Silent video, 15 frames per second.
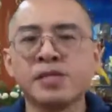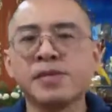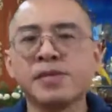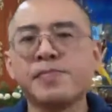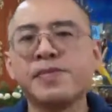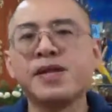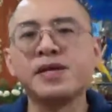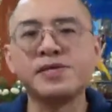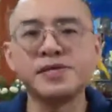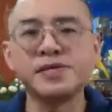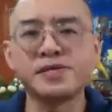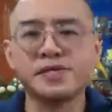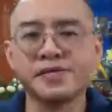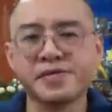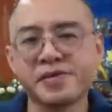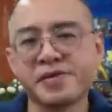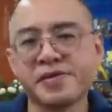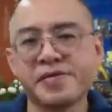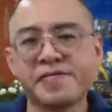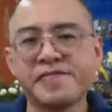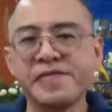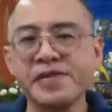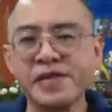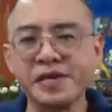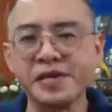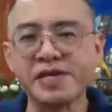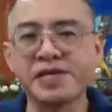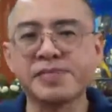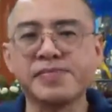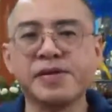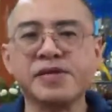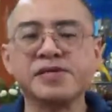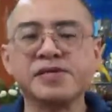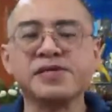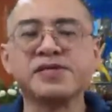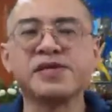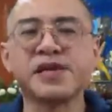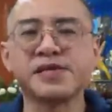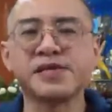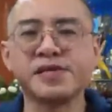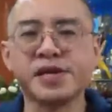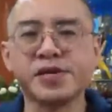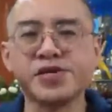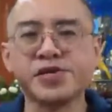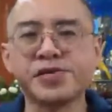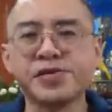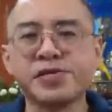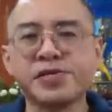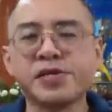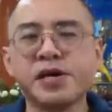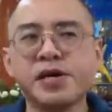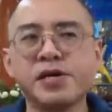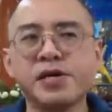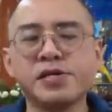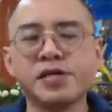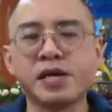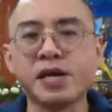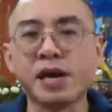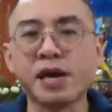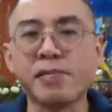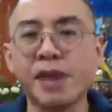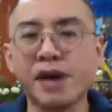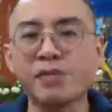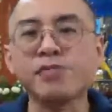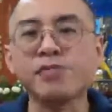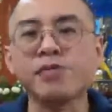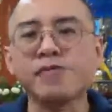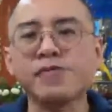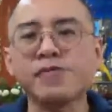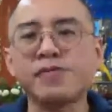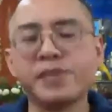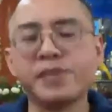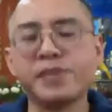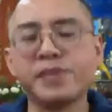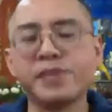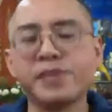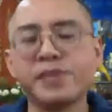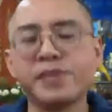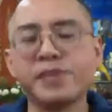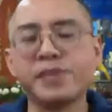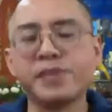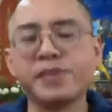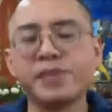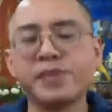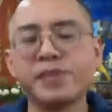the pleasant feelings, pleasant sensations that come out of the meditation.